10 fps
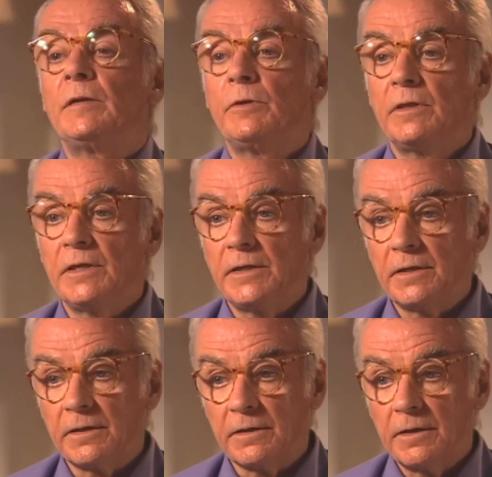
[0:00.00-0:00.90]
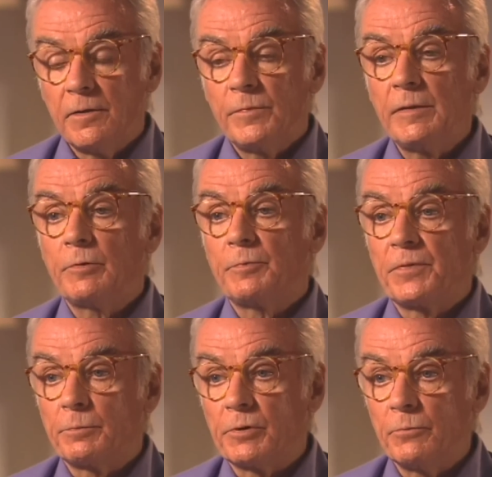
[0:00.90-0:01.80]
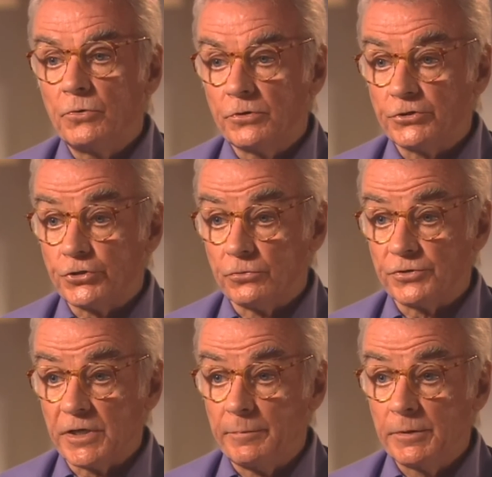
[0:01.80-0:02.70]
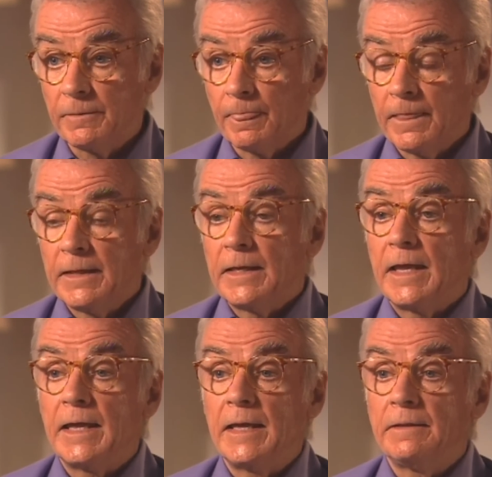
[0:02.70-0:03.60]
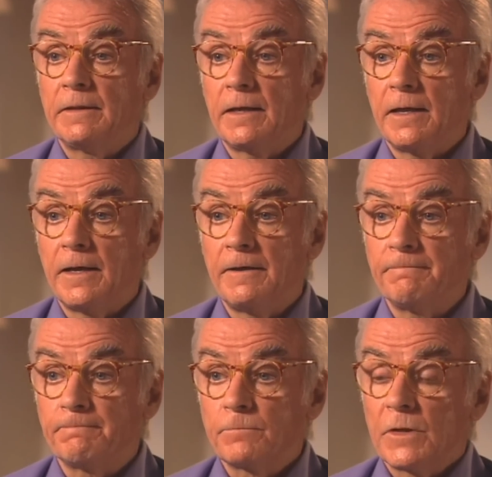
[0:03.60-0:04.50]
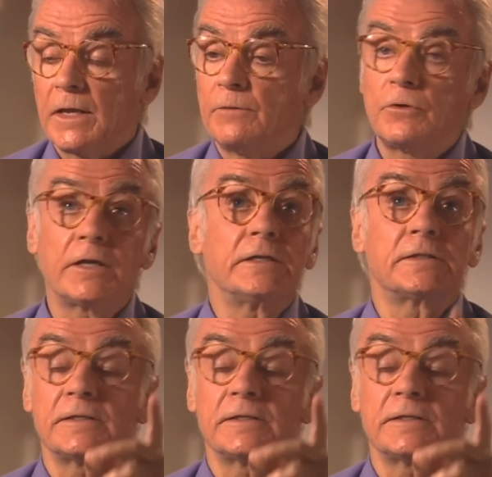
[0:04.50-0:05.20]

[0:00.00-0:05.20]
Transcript: maybe the promoter shows up, and Rocky